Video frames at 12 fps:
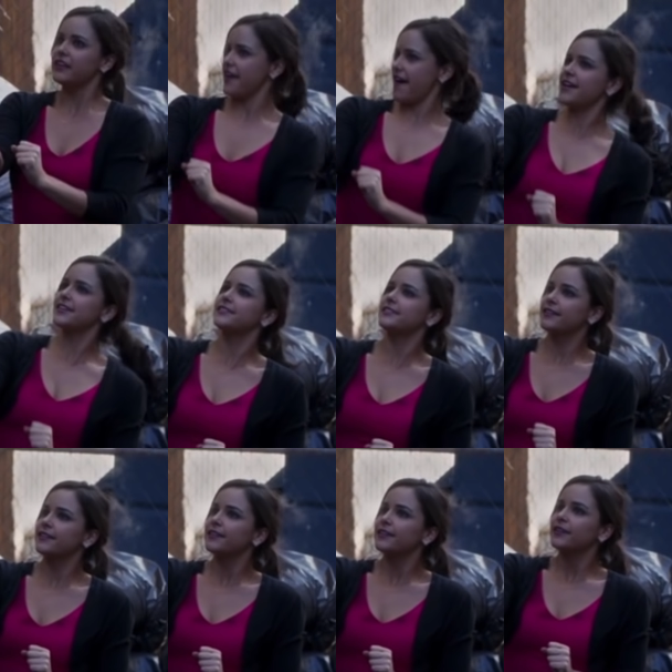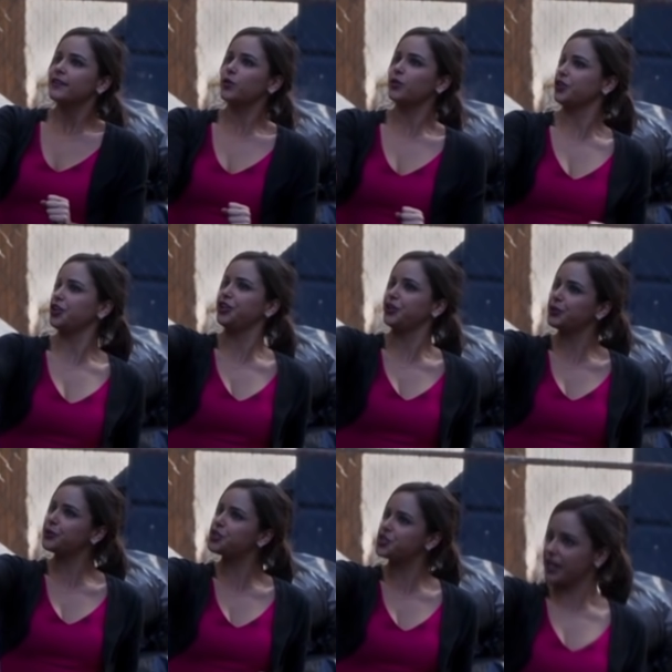Yes. Will
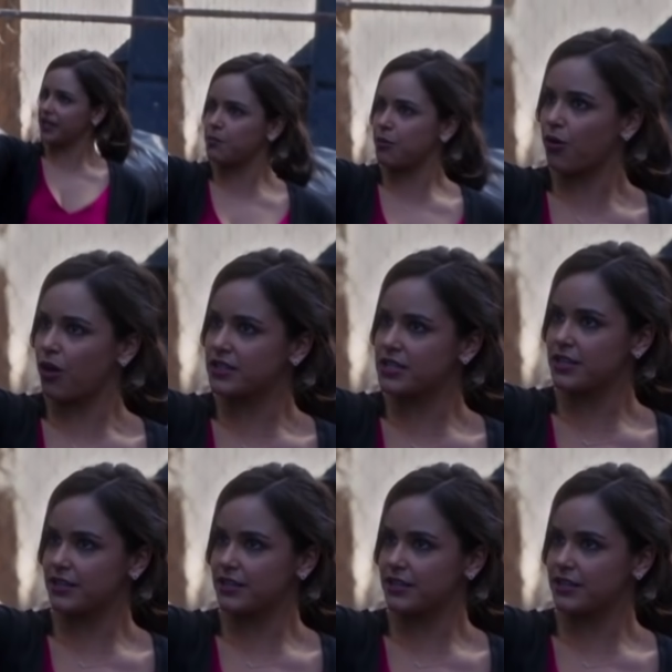you, Jacob Peralta,